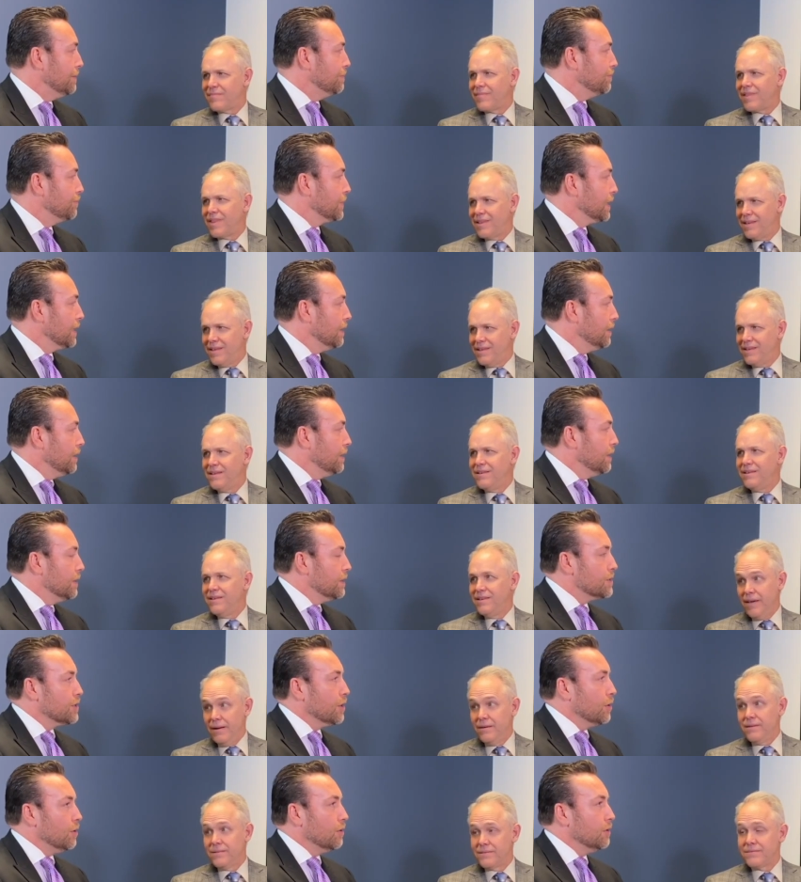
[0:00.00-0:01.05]
Speaker 1: Yep.
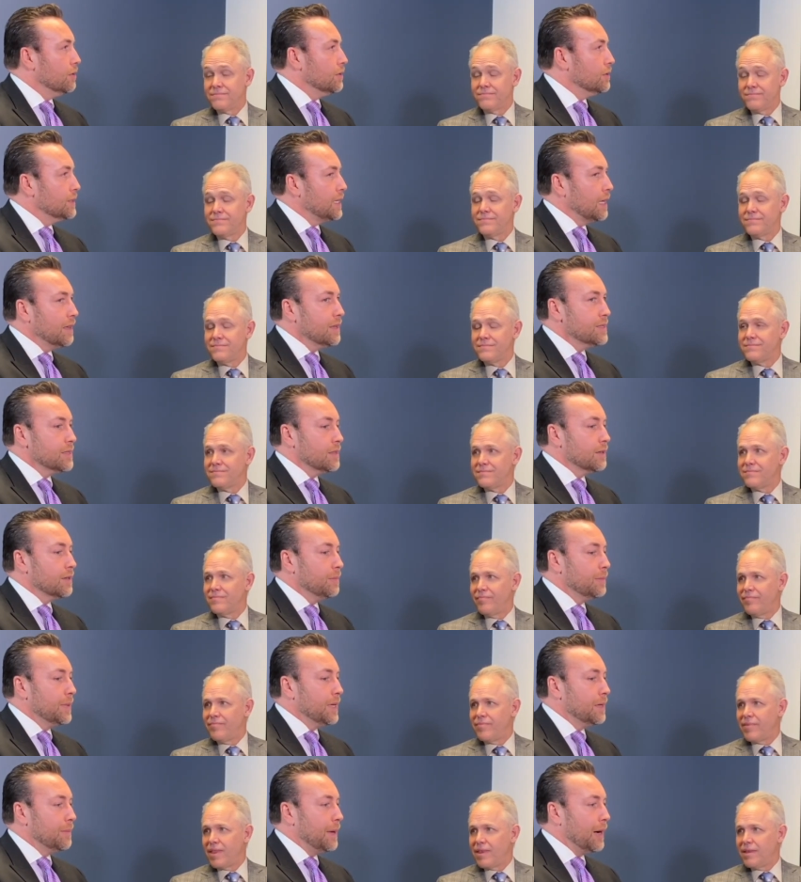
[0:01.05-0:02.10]
So tell us a little
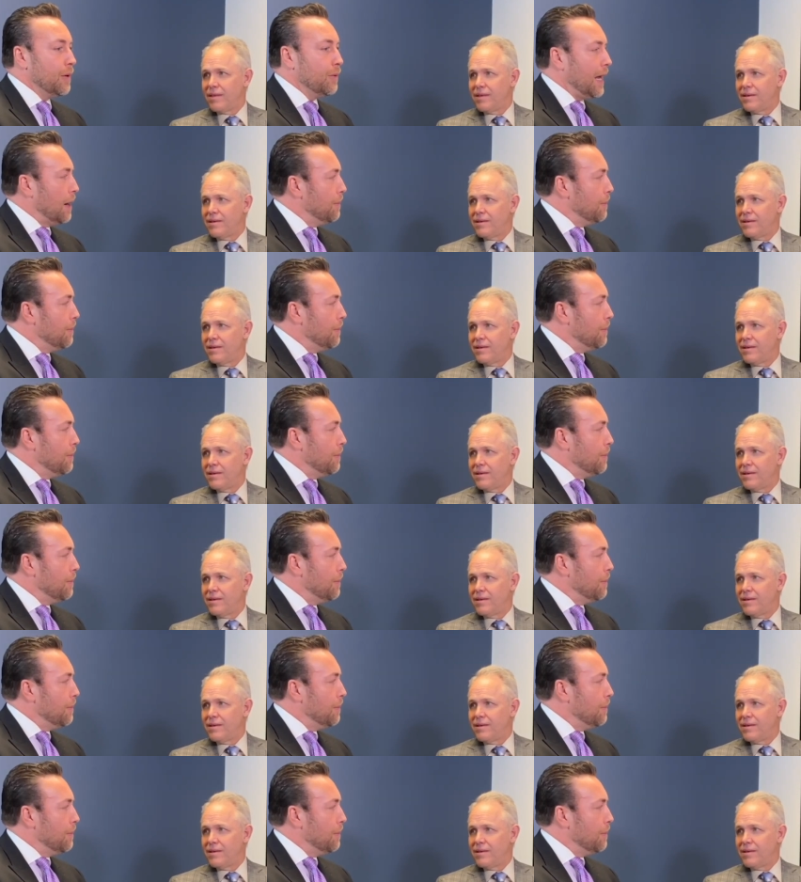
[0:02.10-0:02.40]
bit about how